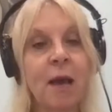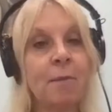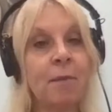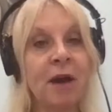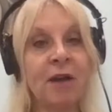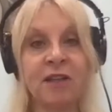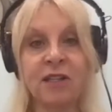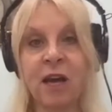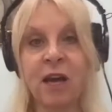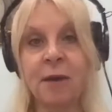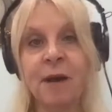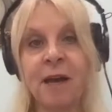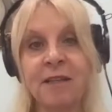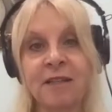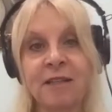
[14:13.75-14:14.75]
By the time
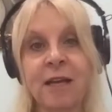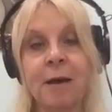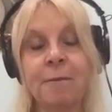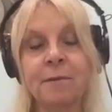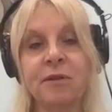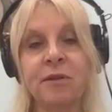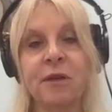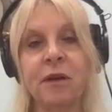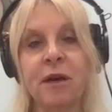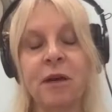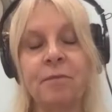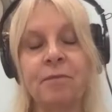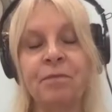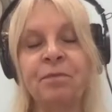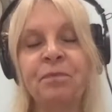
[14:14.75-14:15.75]
I stopped
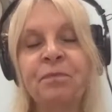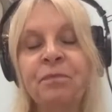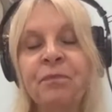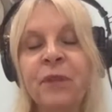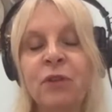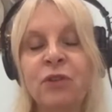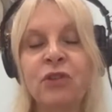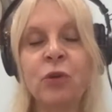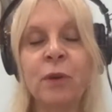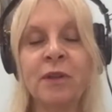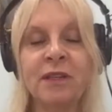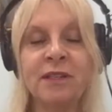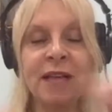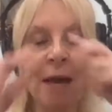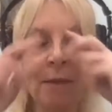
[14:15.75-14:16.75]
doing the
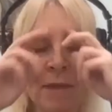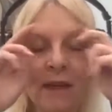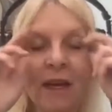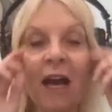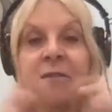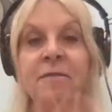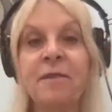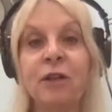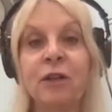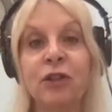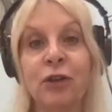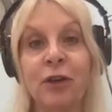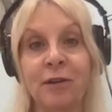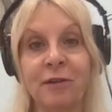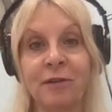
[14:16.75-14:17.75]
tapping, I felt
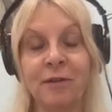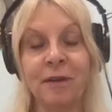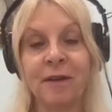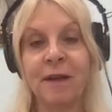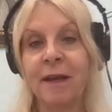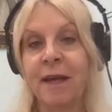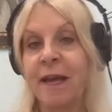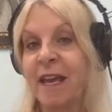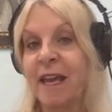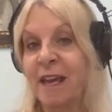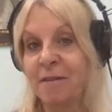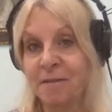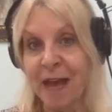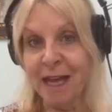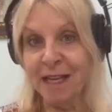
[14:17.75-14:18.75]
good.
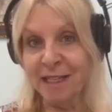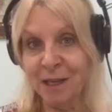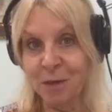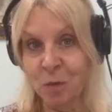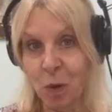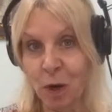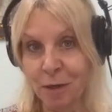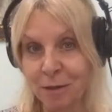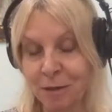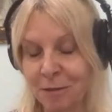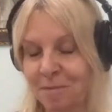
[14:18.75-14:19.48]
If that didn't work,